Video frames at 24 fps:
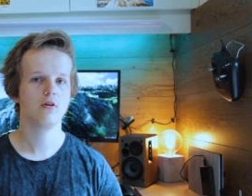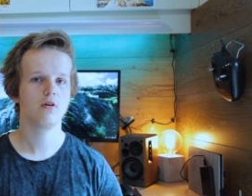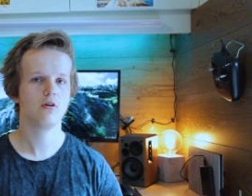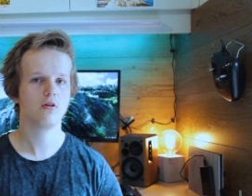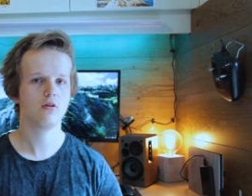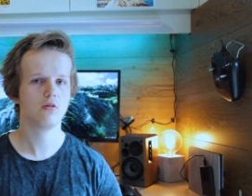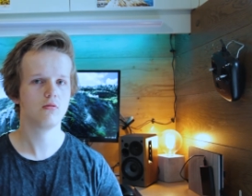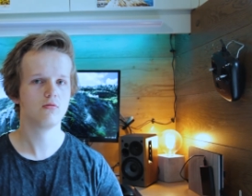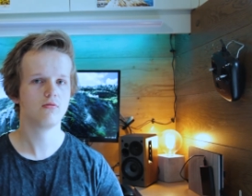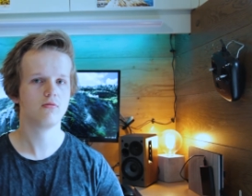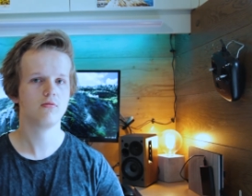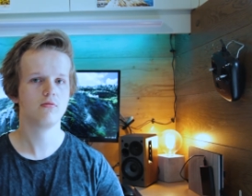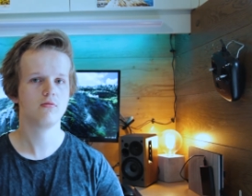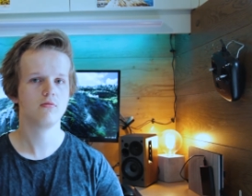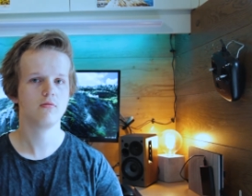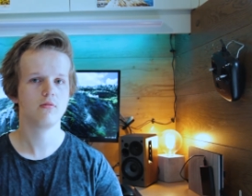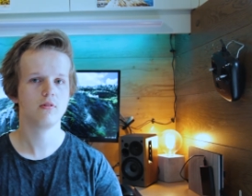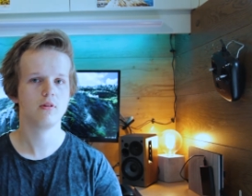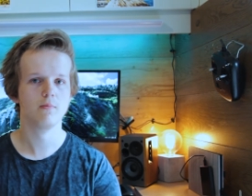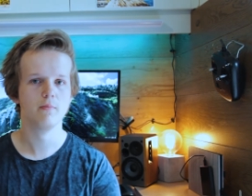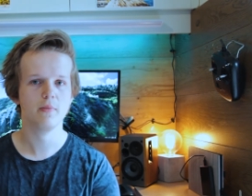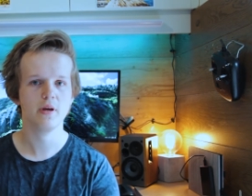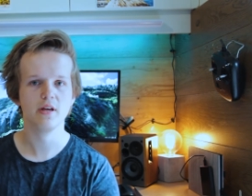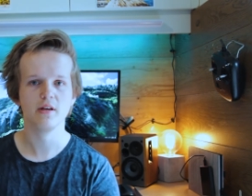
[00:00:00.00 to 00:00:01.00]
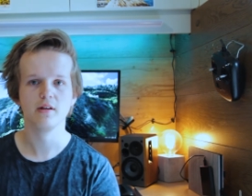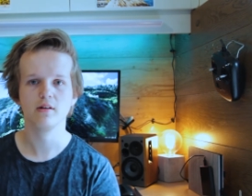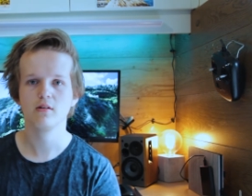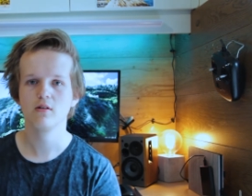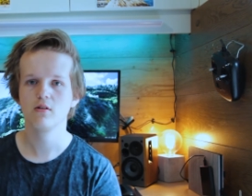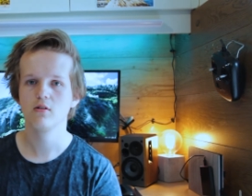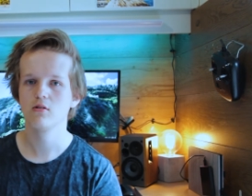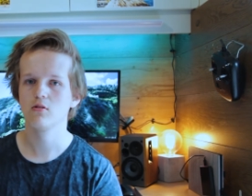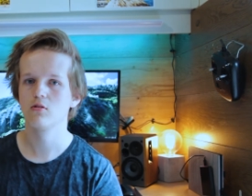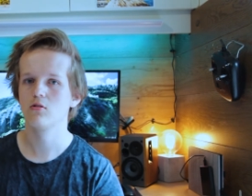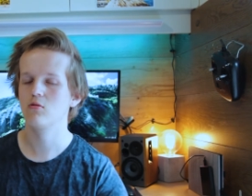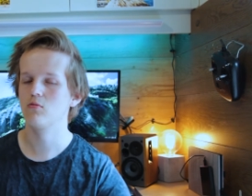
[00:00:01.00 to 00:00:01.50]
of the meet
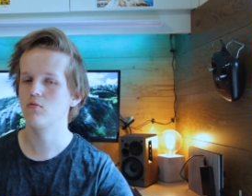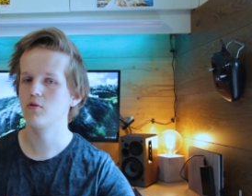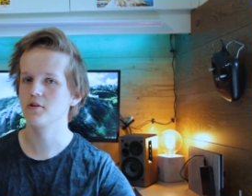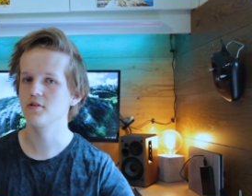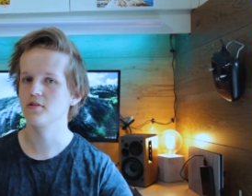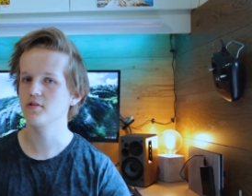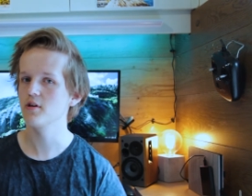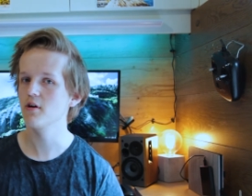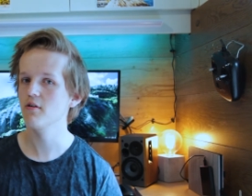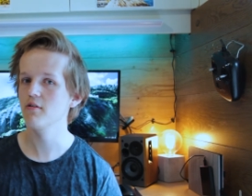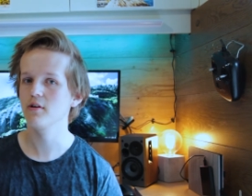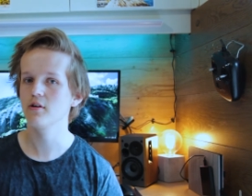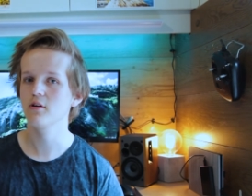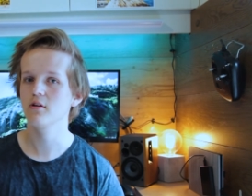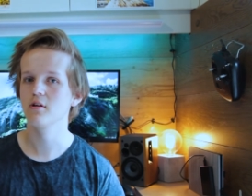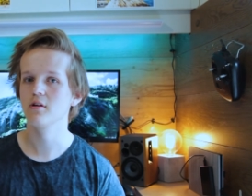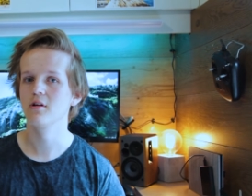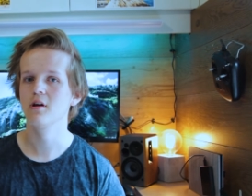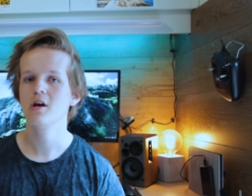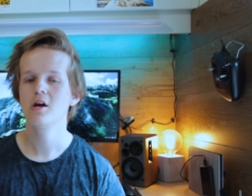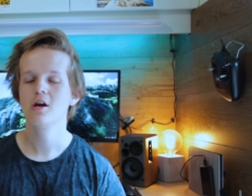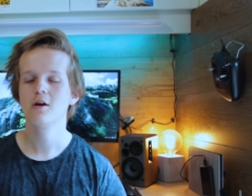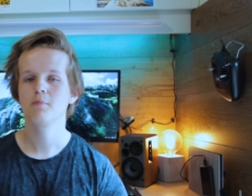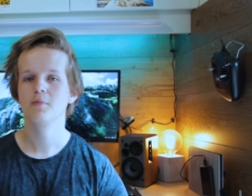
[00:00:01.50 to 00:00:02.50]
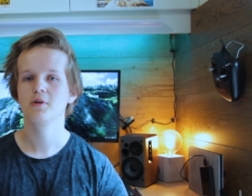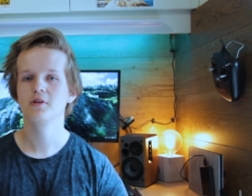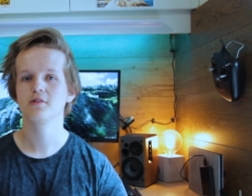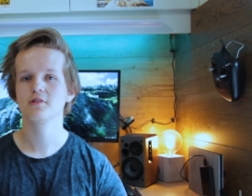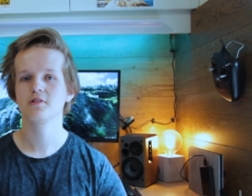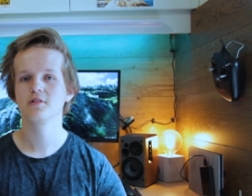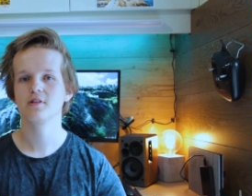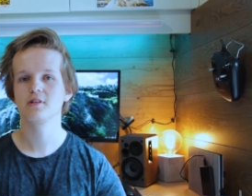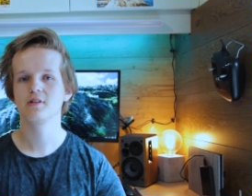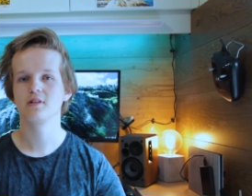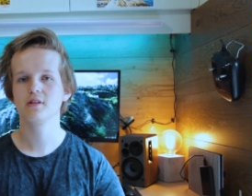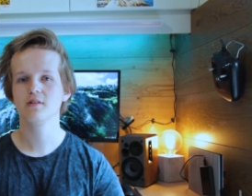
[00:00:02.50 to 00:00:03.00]
or what is going on
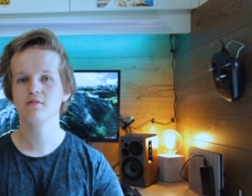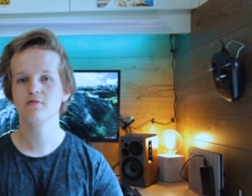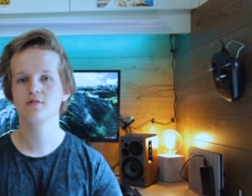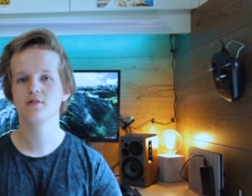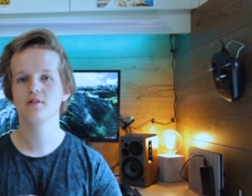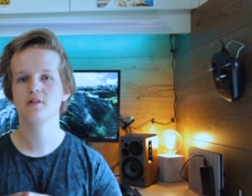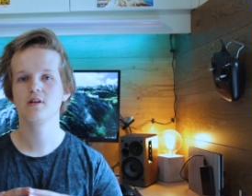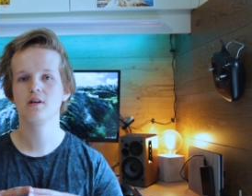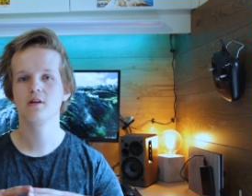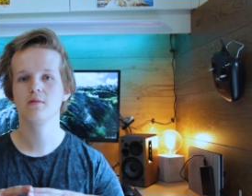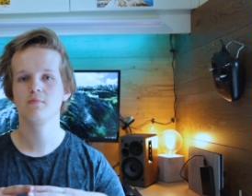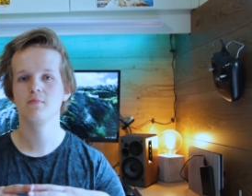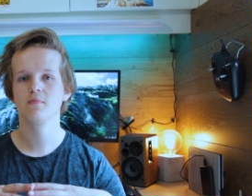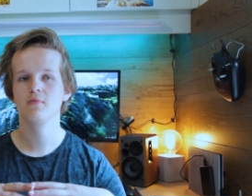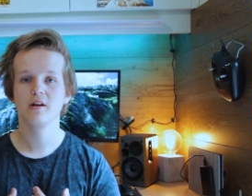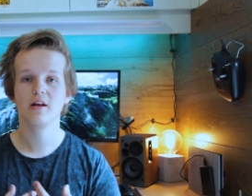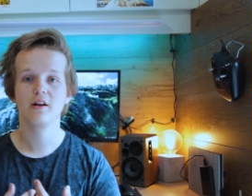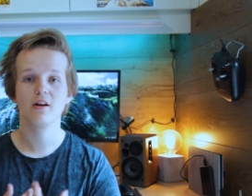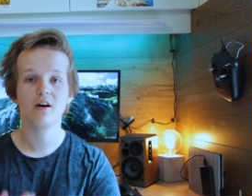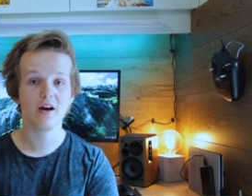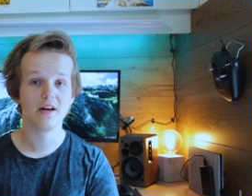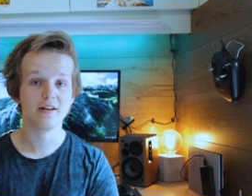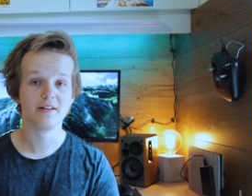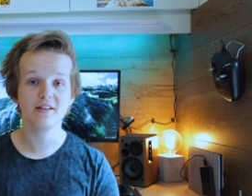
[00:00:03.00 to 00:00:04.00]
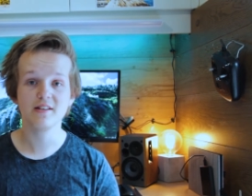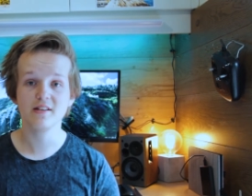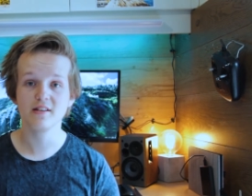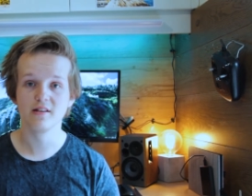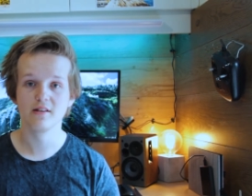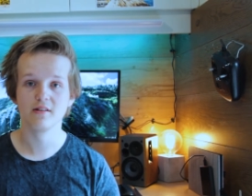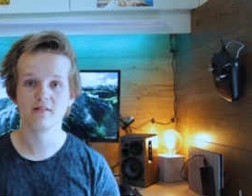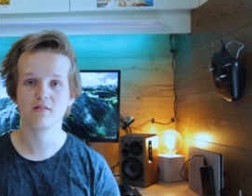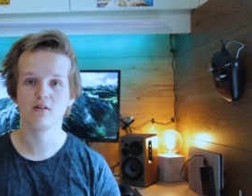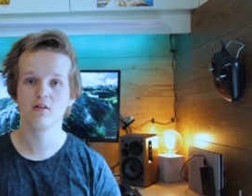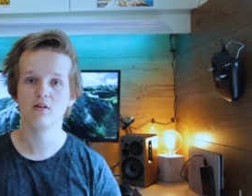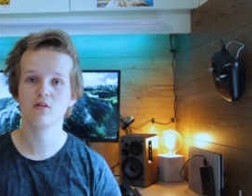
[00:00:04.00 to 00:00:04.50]
because it gives them an
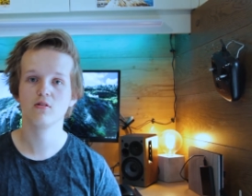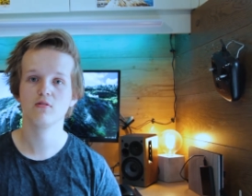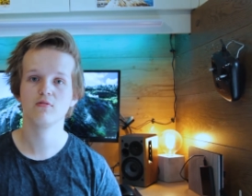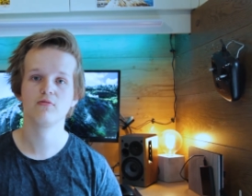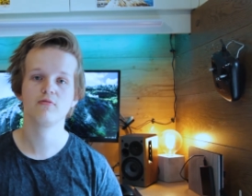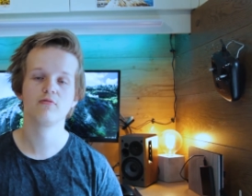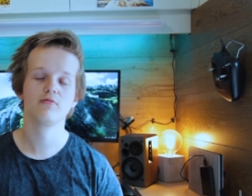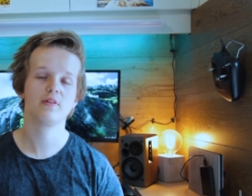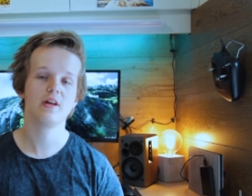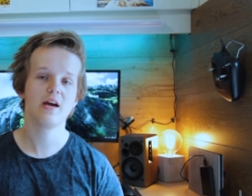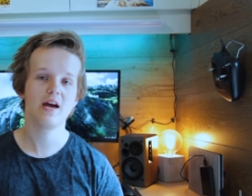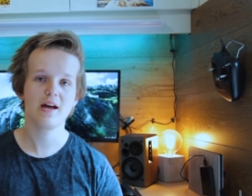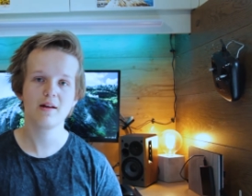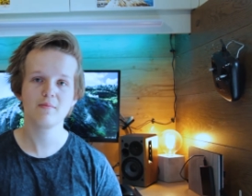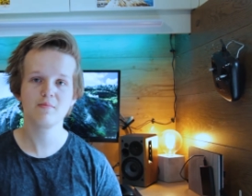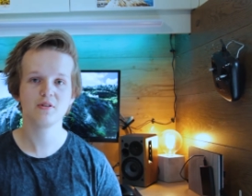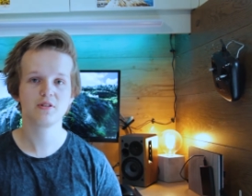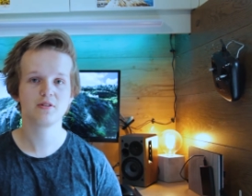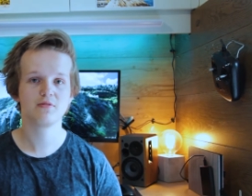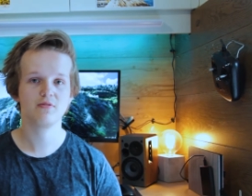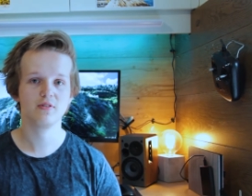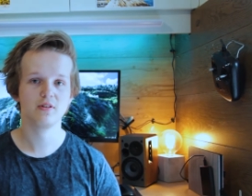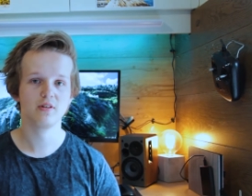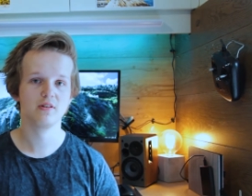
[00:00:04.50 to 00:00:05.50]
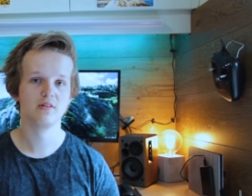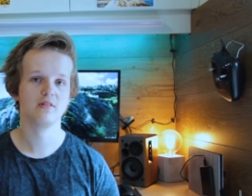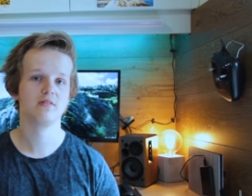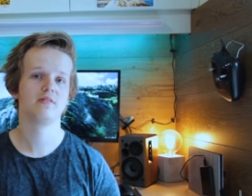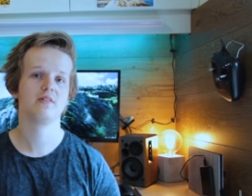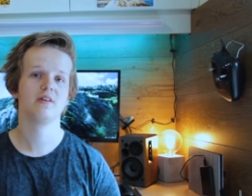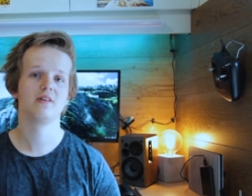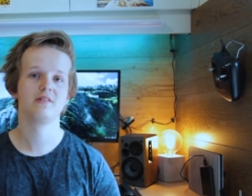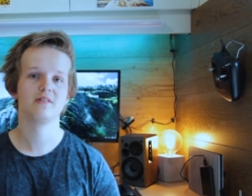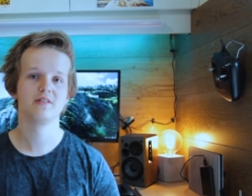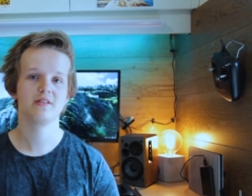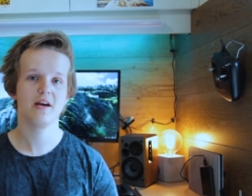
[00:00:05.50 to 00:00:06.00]
idea of the atmosphere
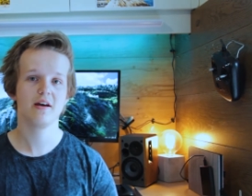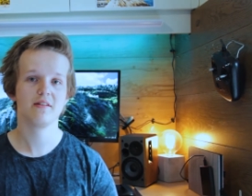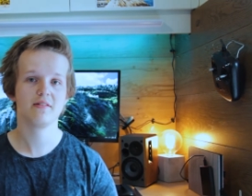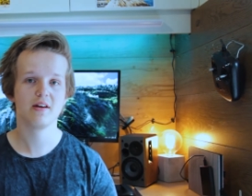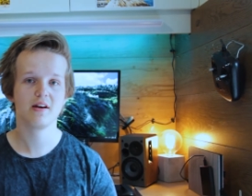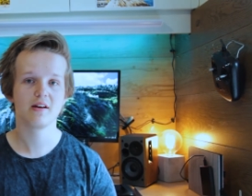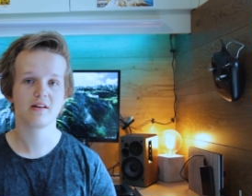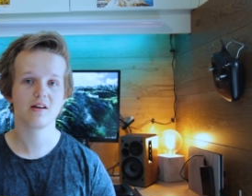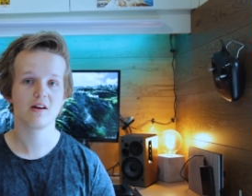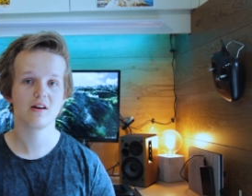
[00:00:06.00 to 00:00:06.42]
that is at that